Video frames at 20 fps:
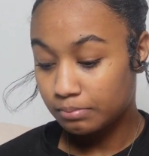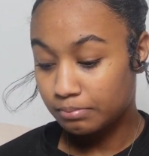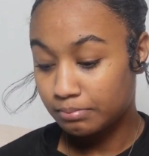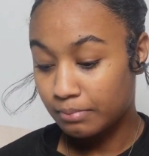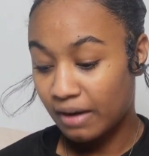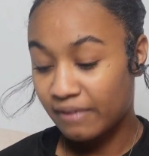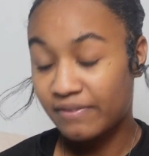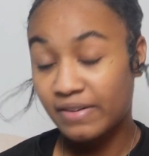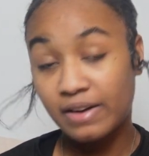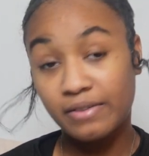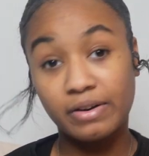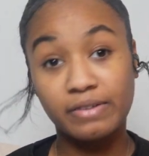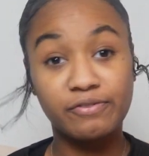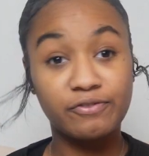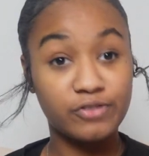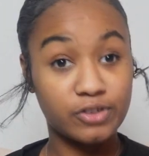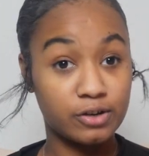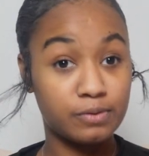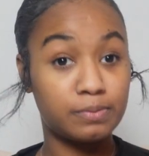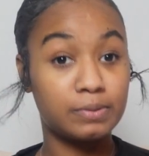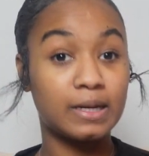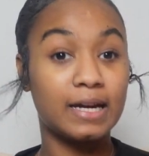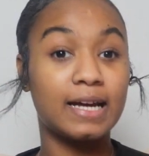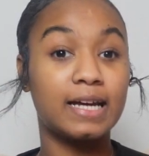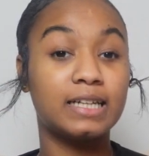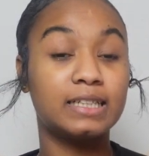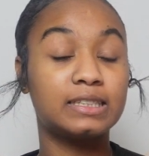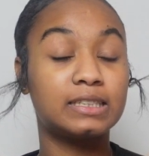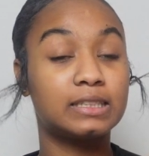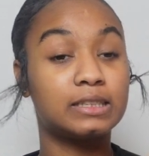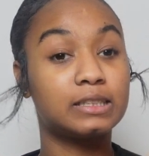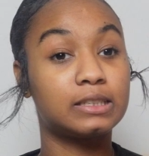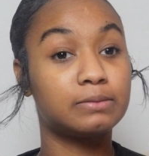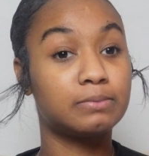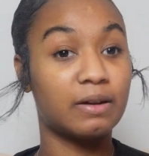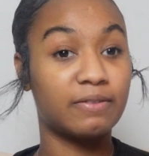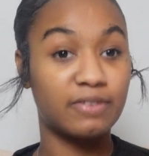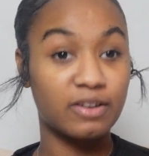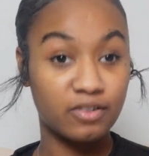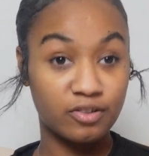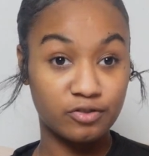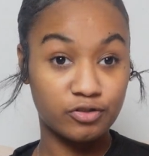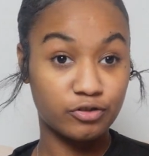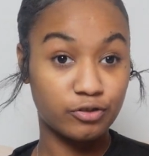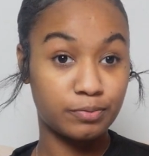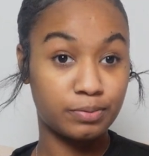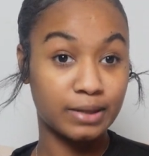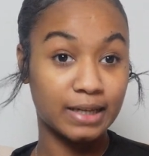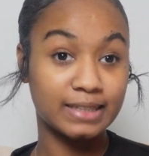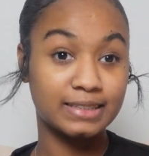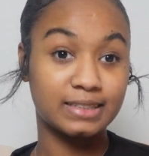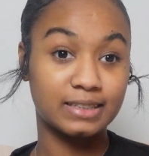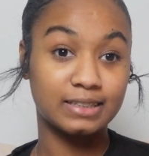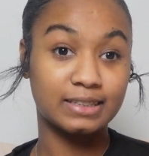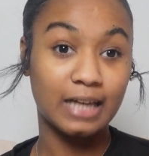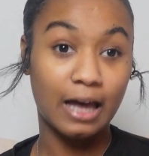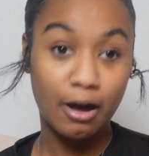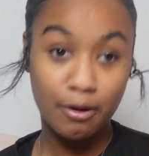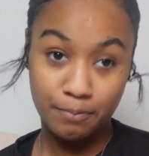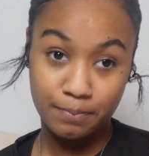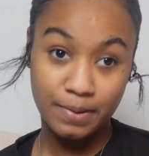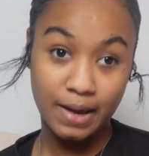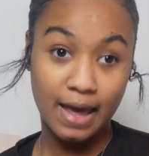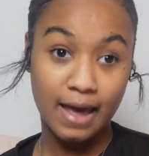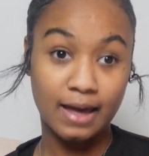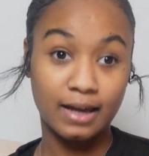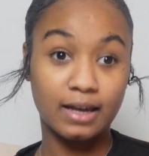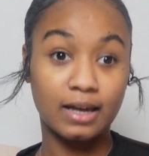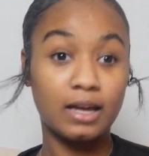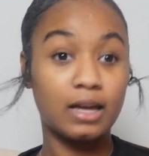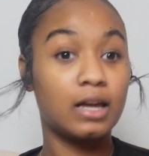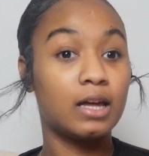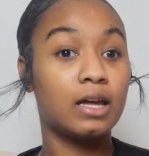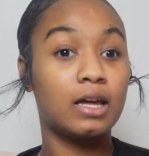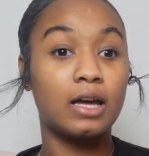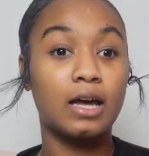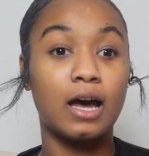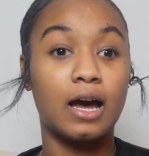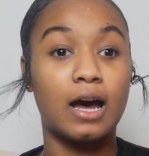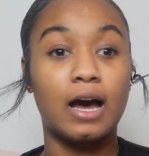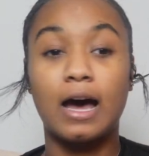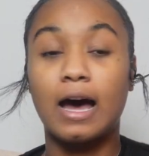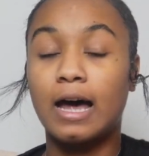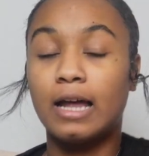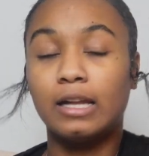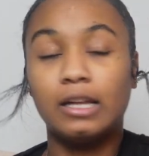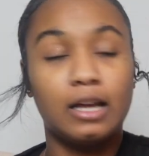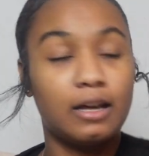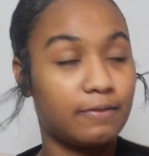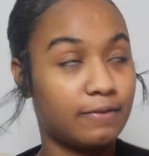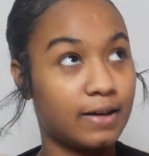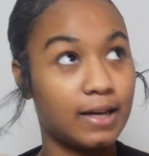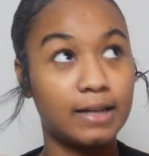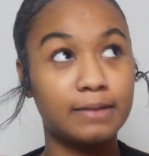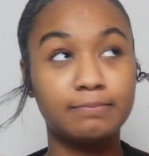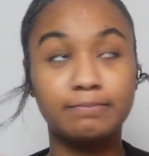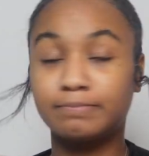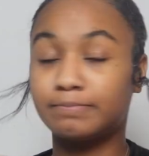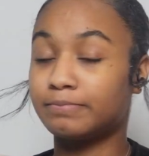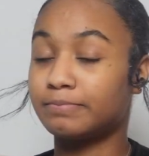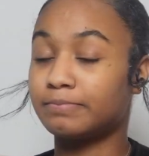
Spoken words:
My favorite food place is Outback. I love it.